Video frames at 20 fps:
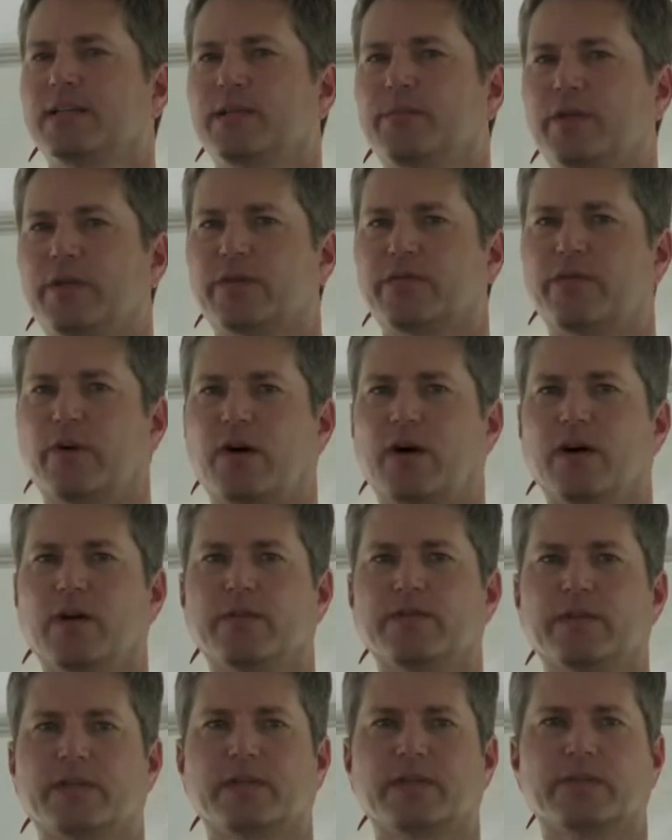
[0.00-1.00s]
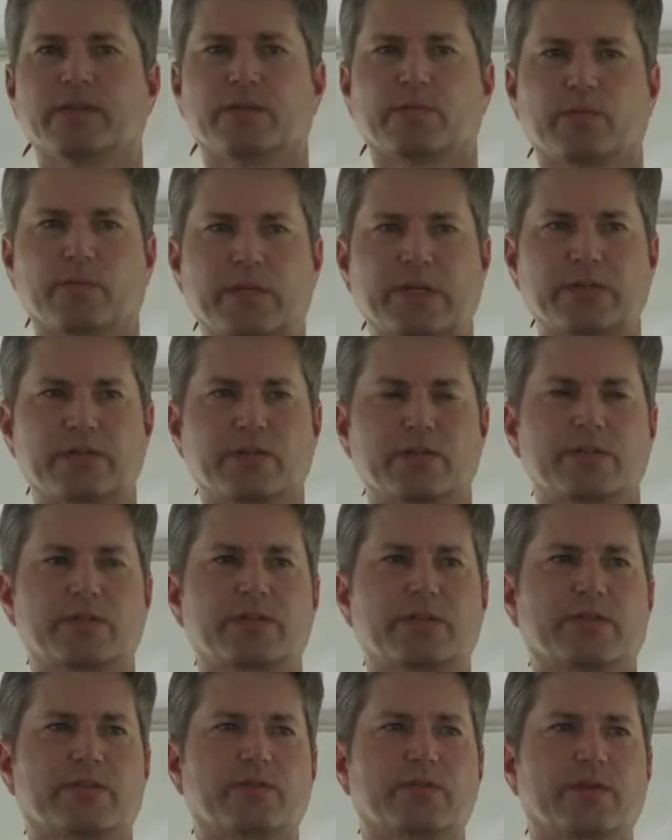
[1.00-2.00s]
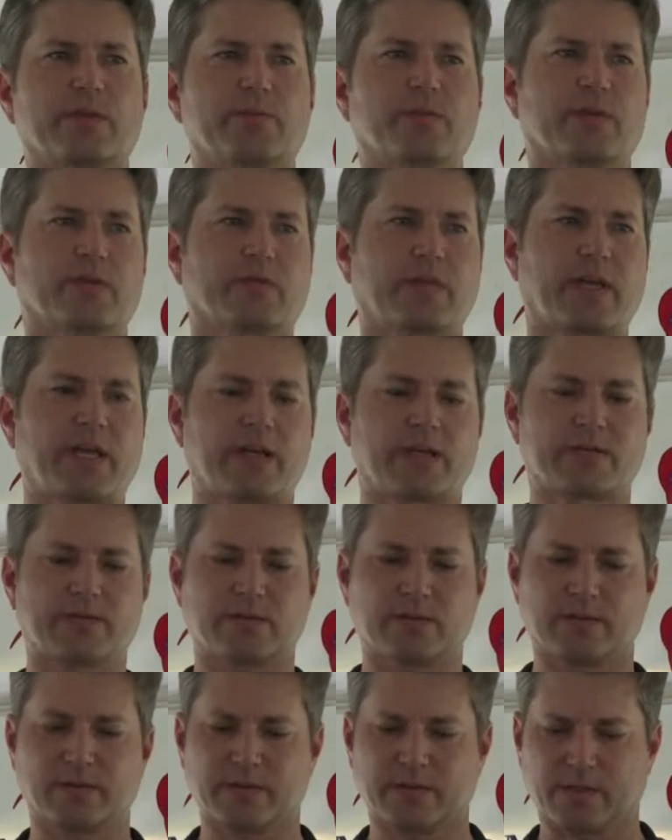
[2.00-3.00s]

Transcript: to be involved in research and treatment of cancer.